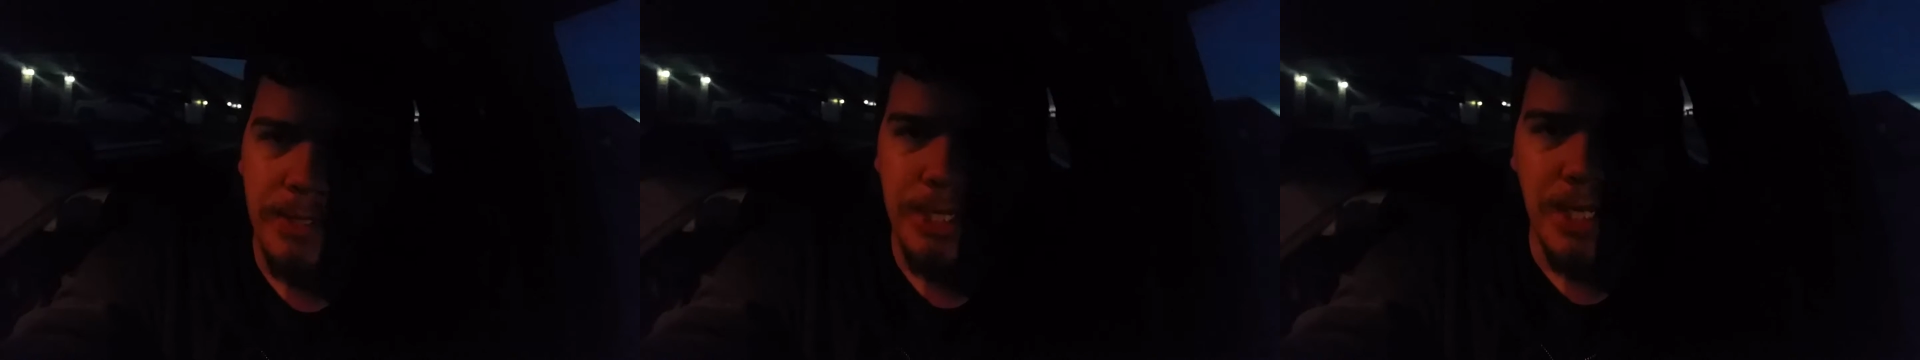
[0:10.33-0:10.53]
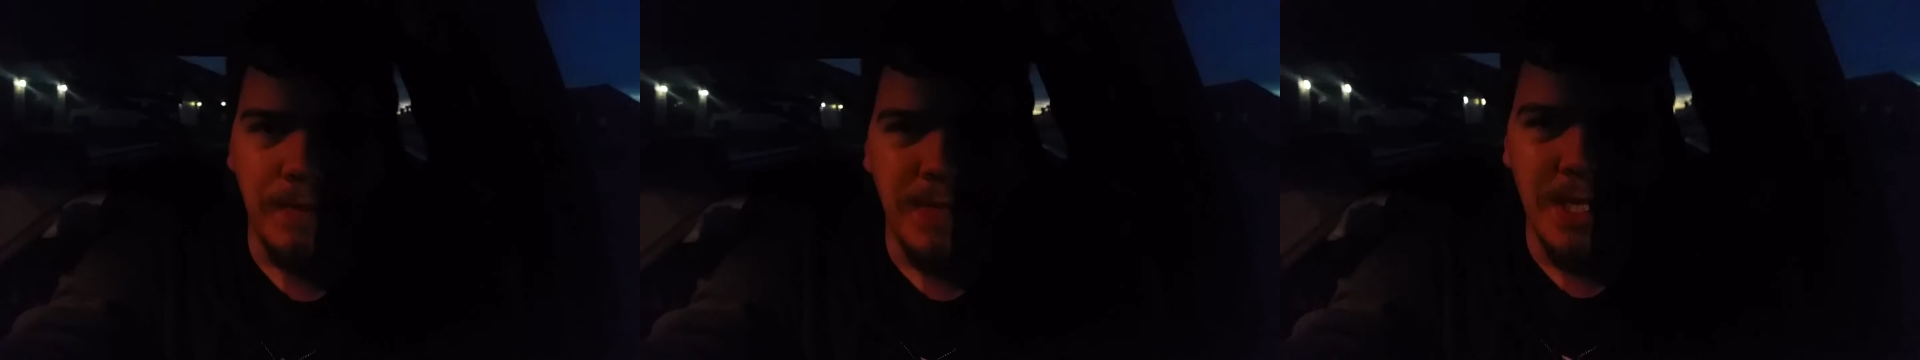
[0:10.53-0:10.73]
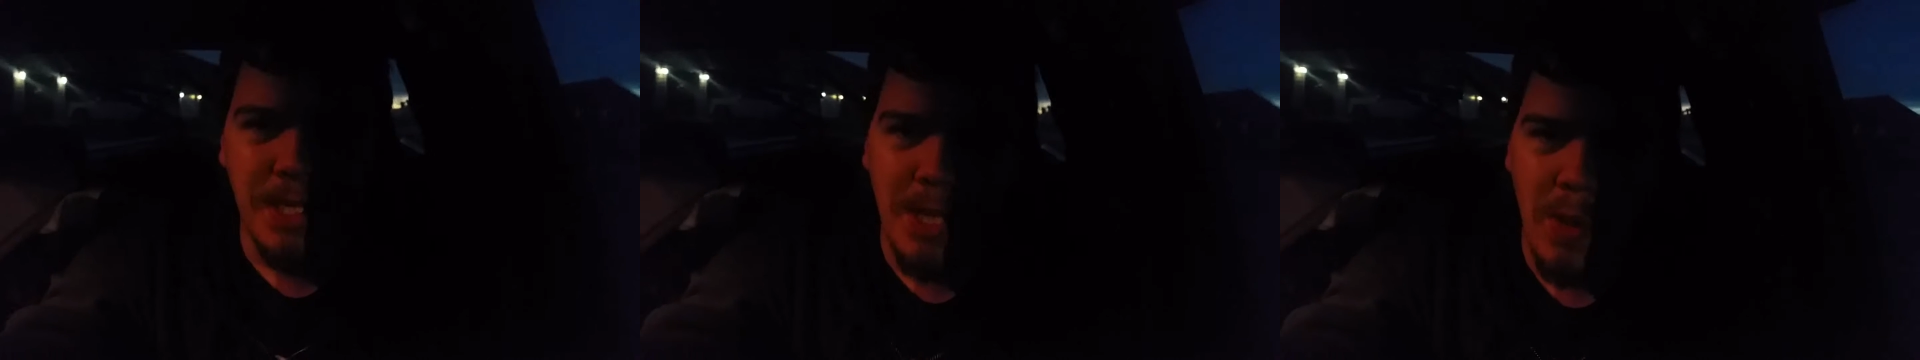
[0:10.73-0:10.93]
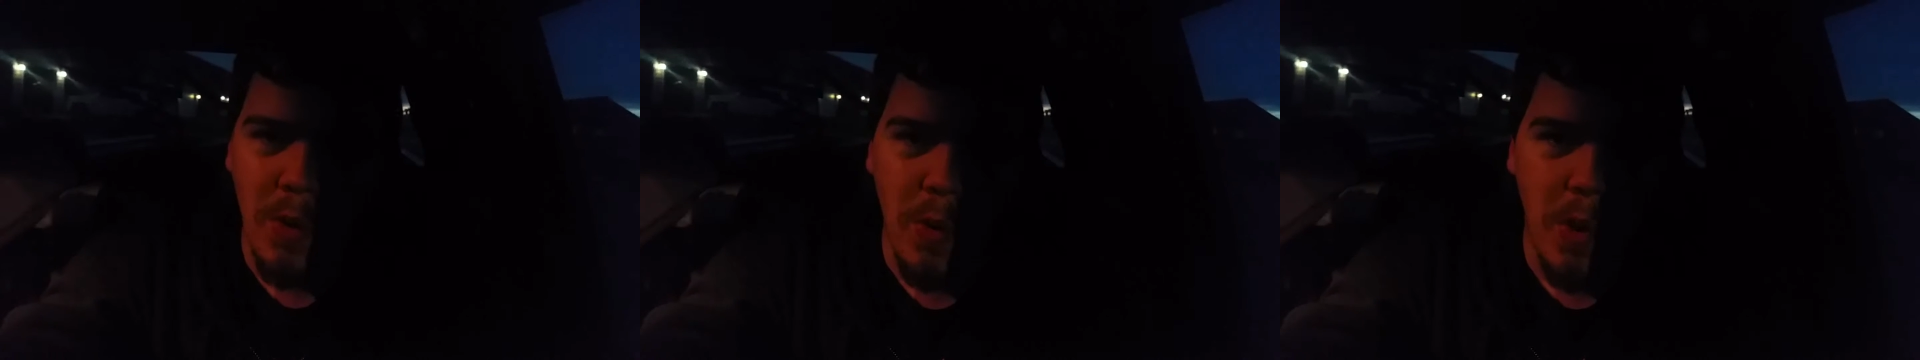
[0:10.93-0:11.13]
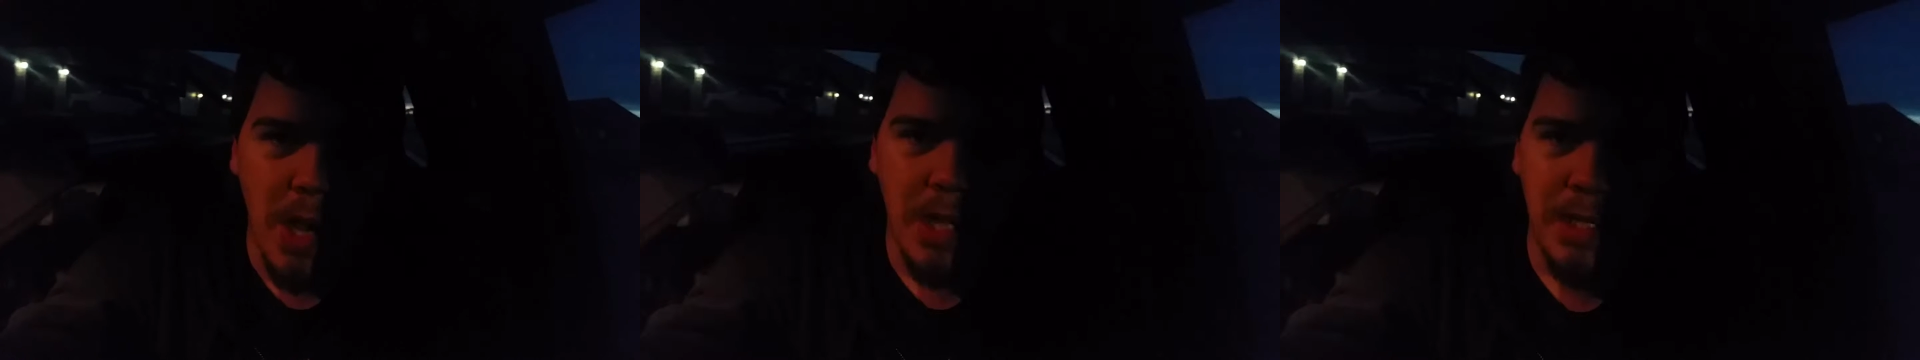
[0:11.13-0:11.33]
It's going to be low
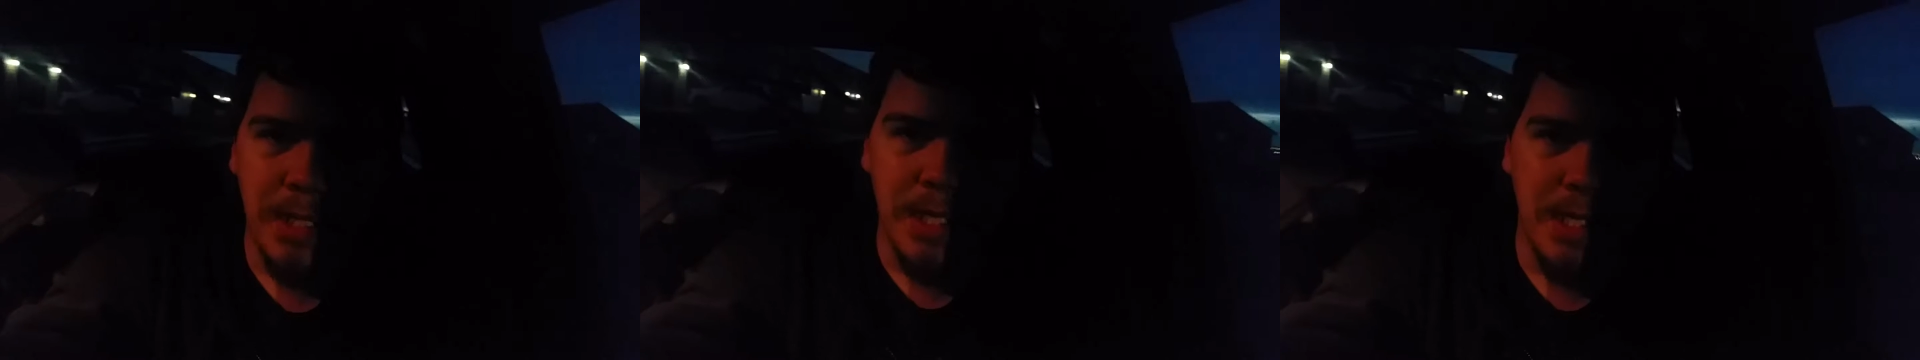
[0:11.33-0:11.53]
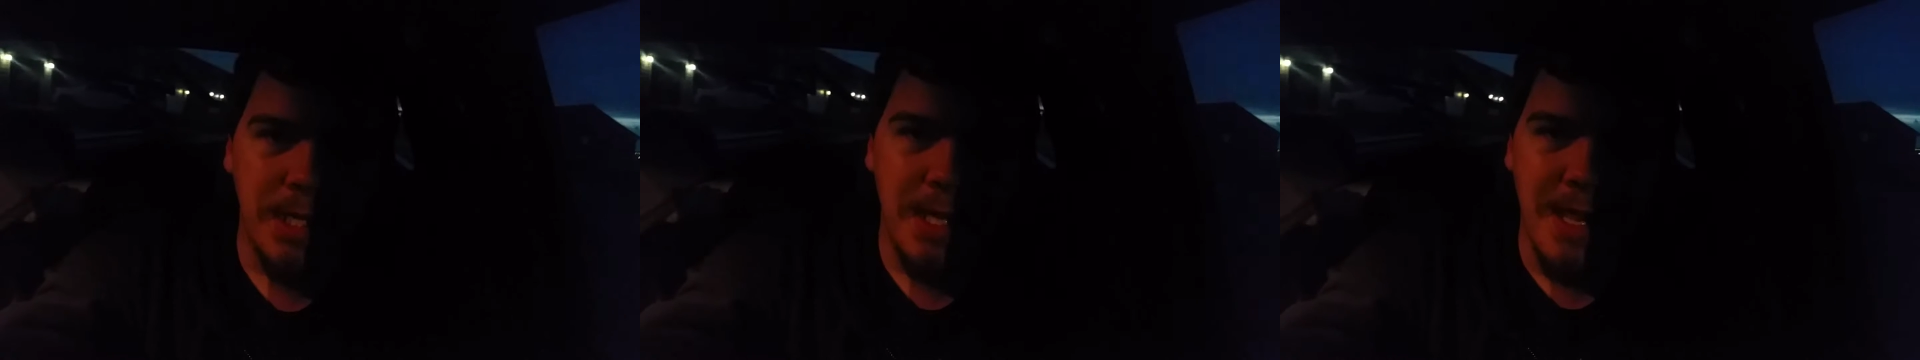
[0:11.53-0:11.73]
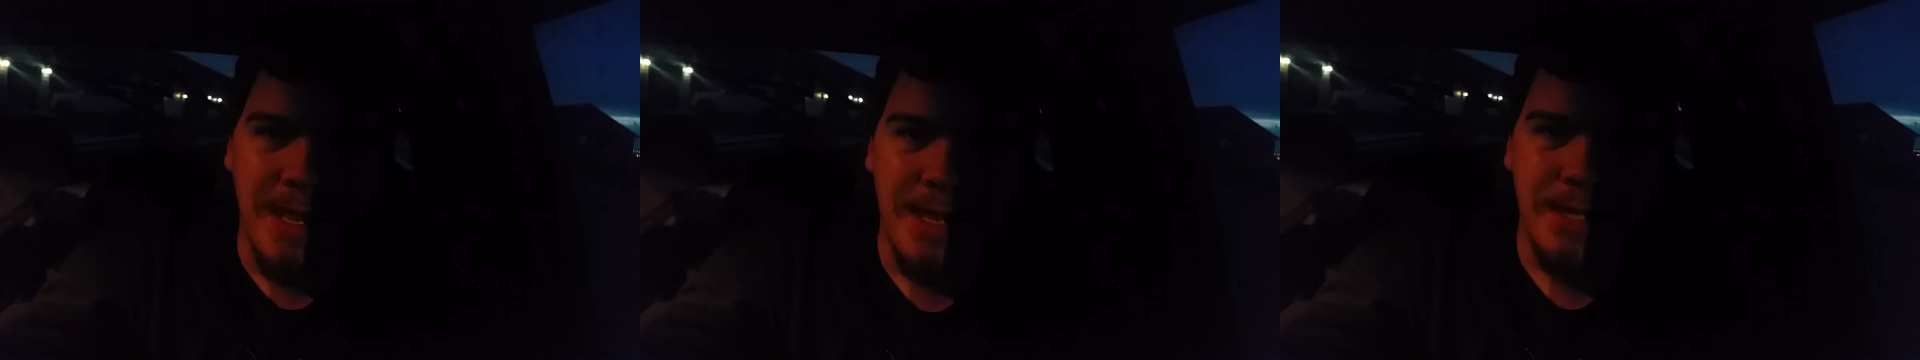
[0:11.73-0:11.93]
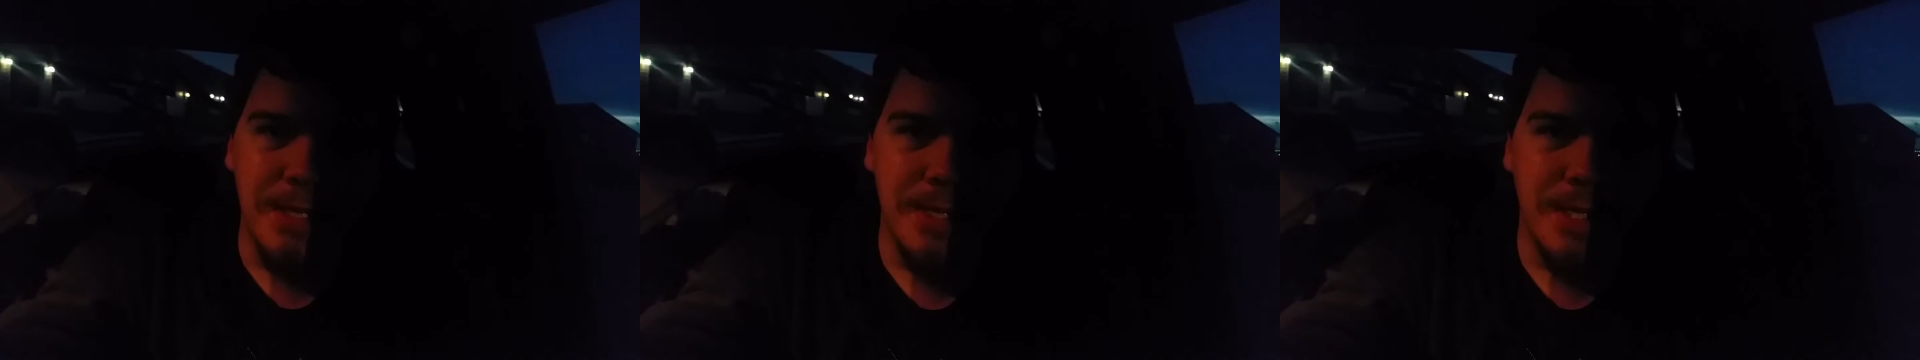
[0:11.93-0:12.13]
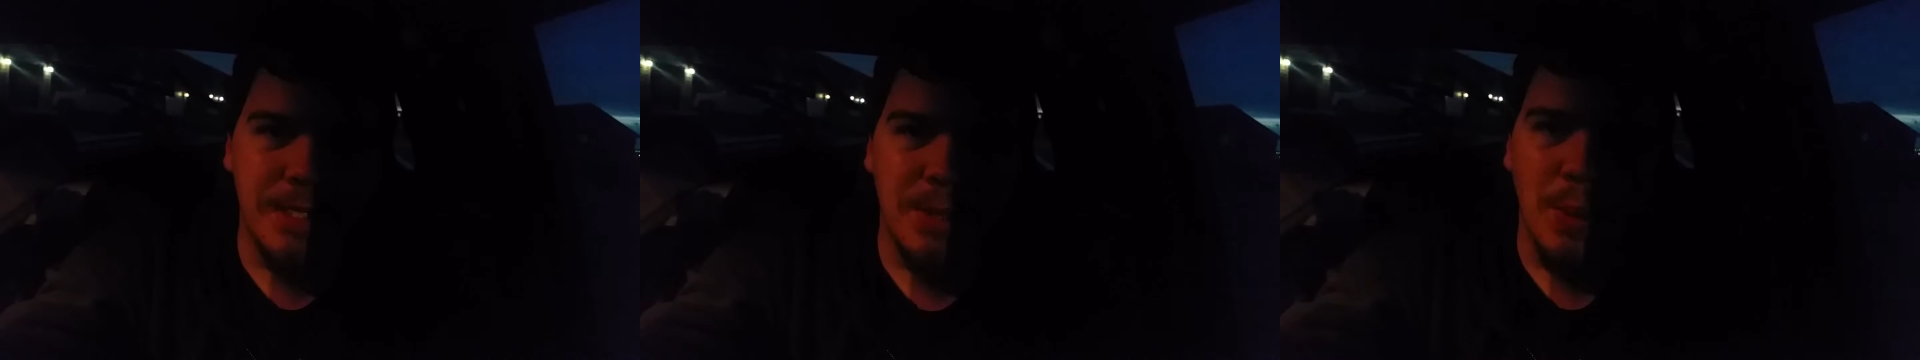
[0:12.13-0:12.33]
quality and
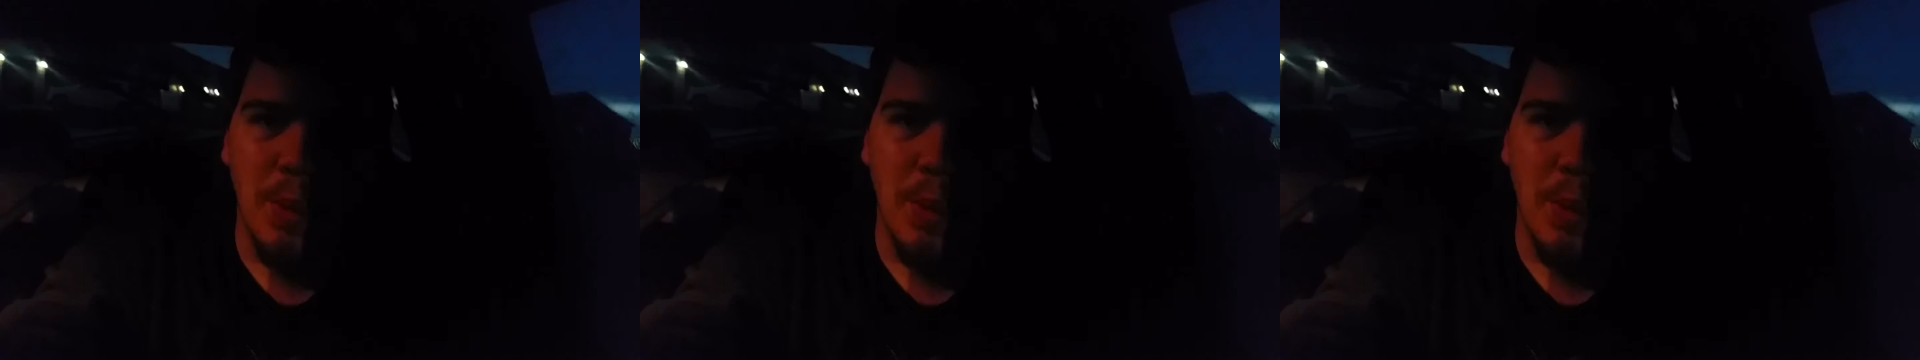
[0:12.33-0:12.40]
just